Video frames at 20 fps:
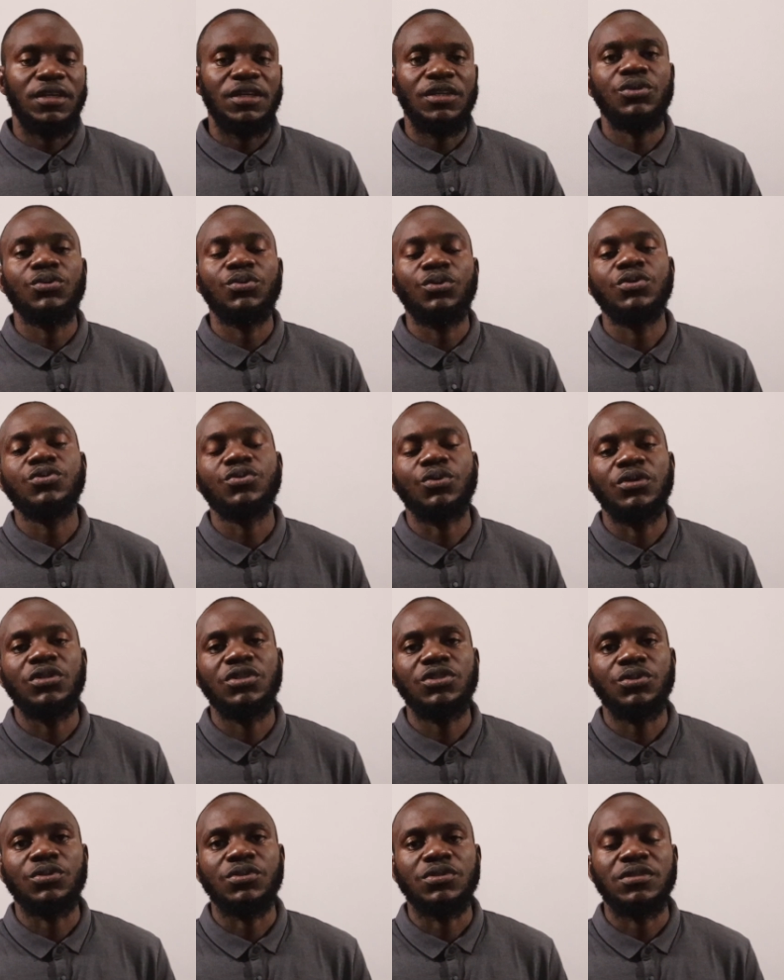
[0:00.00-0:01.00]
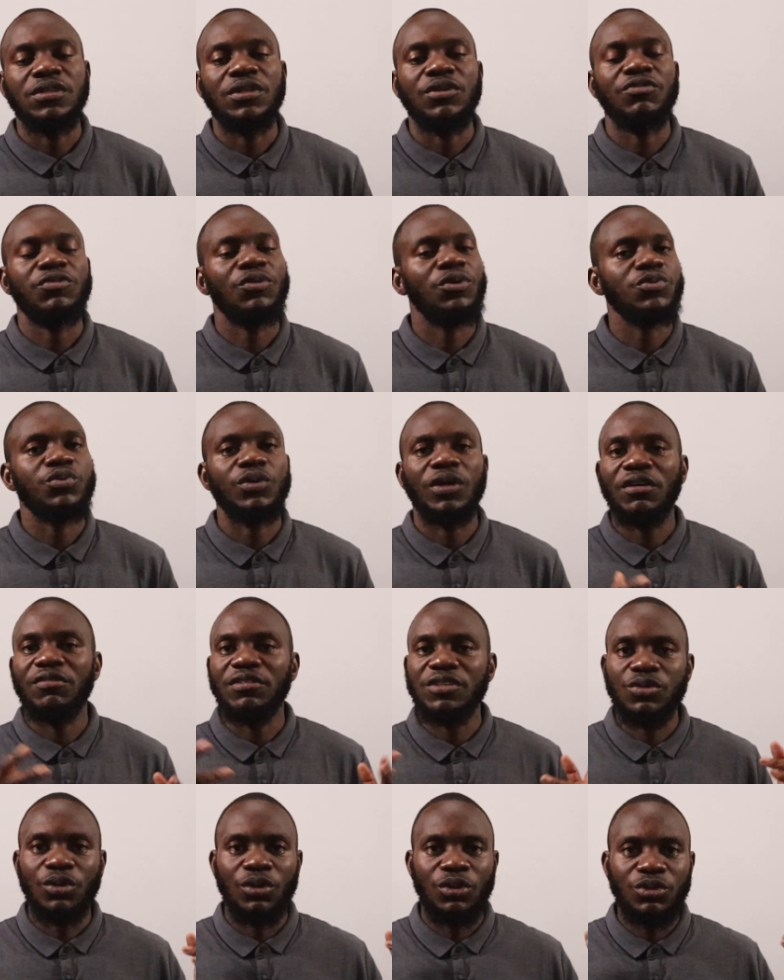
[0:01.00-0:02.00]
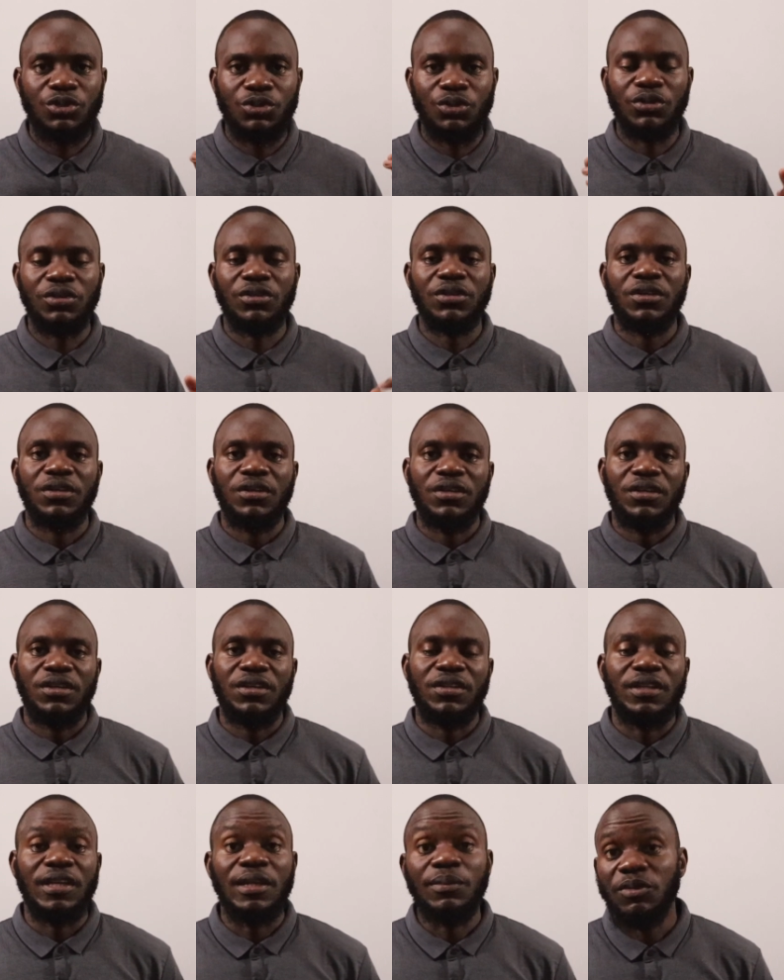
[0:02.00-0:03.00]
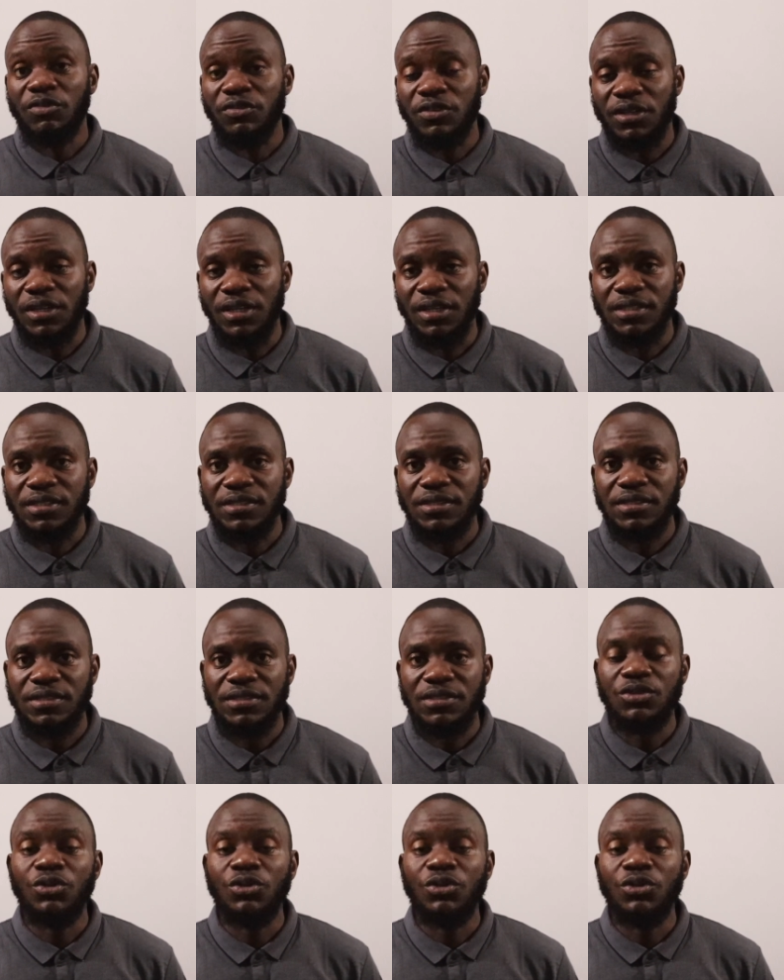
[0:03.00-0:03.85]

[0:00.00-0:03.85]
into those conditions, then of course we have a solution in the name of drugs.